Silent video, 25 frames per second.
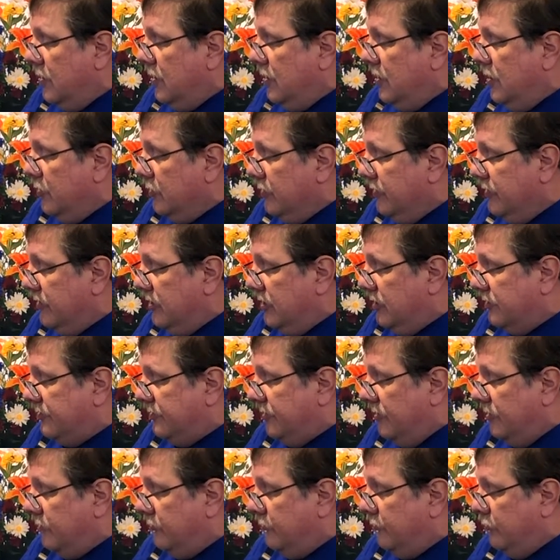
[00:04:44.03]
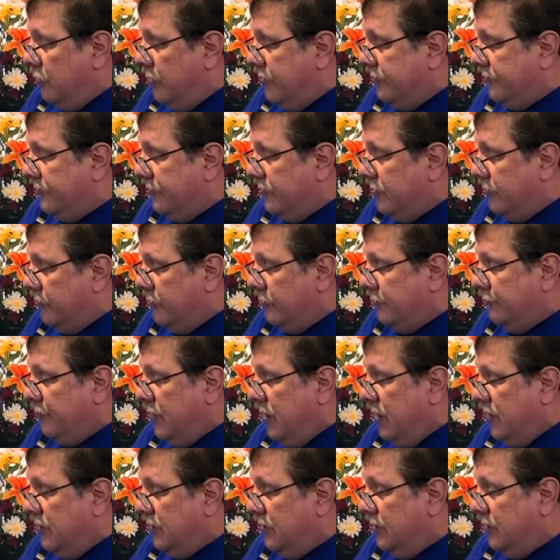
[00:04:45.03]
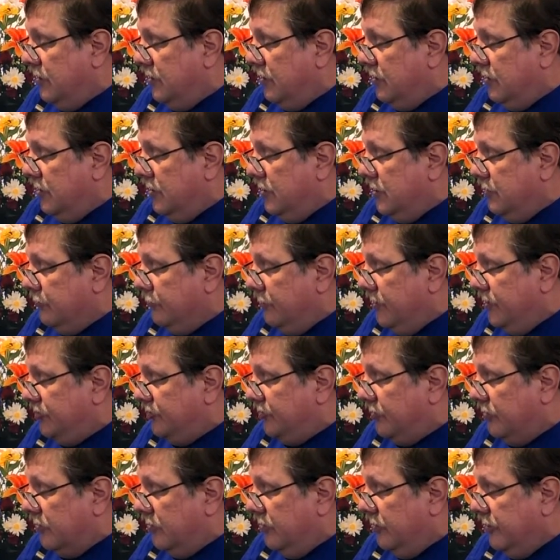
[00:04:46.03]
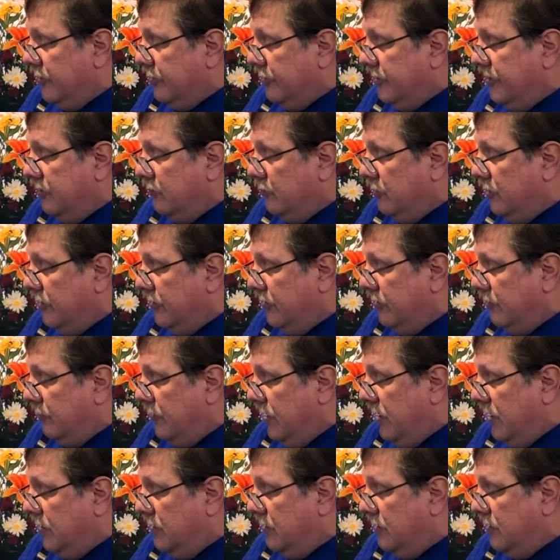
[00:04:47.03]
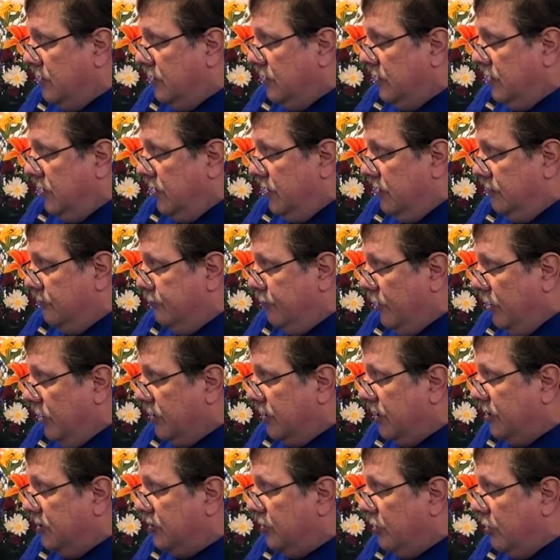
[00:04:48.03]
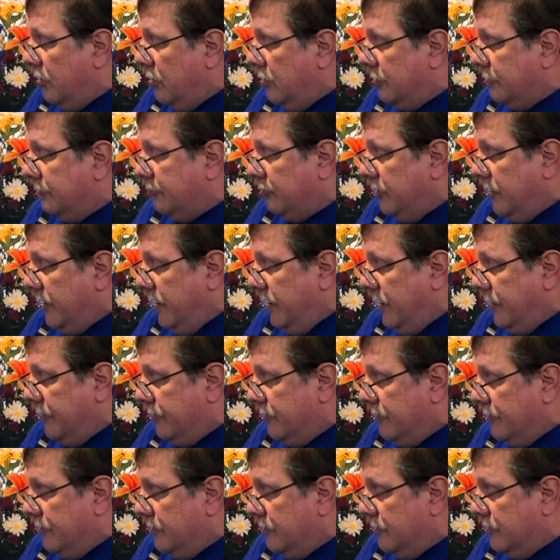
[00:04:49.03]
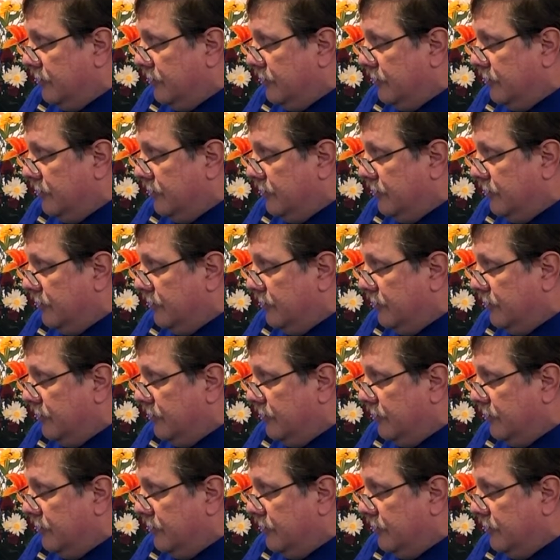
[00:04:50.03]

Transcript: Hearing the excited voices of his men, he reached a clearing where the men and barking dogs were gathered.